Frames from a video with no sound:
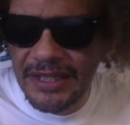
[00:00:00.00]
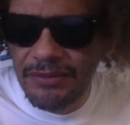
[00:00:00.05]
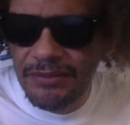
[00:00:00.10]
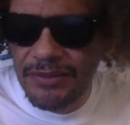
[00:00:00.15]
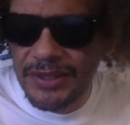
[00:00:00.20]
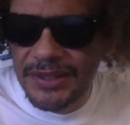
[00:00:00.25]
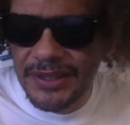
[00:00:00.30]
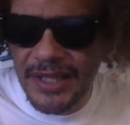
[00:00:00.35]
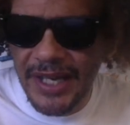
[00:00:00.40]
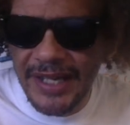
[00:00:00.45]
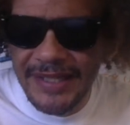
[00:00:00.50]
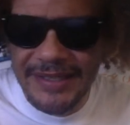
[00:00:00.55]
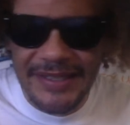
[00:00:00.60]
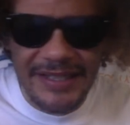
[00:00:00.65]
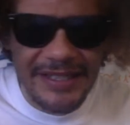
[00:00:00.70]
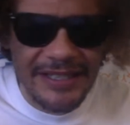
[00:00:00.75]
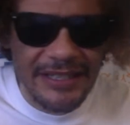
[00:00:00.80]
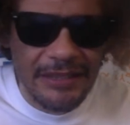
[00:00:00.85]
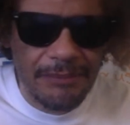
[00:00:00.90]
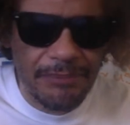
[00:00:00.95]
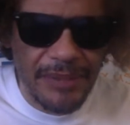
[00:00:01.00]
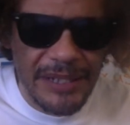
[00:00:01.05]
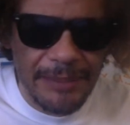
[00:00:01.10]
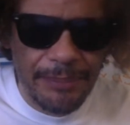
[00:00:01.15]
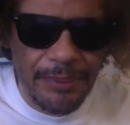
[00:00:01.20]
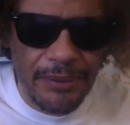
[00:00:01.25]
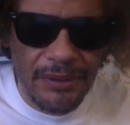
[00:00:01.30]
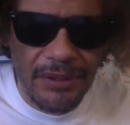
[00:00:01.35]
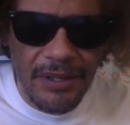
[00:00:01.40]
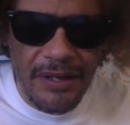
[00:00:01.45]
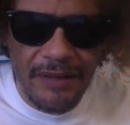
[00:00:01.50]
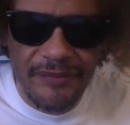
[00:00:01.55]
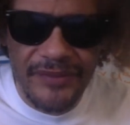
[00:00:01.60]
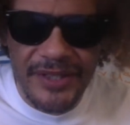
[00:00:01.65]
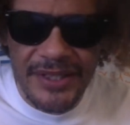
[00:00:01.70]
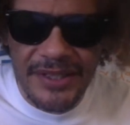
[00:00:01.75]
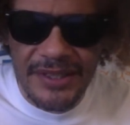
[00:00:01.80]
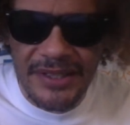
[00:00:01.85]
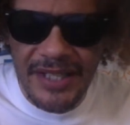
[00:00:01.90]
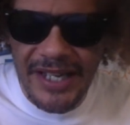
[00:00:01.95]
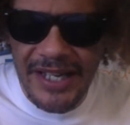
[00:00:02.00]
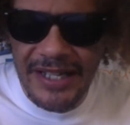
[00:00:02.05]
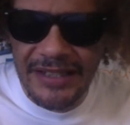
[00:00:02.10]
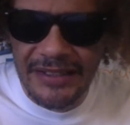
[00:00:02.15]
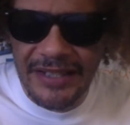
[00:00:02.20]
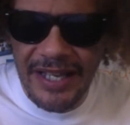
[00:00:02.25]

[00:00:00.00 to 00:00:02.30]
resides in the people of the state,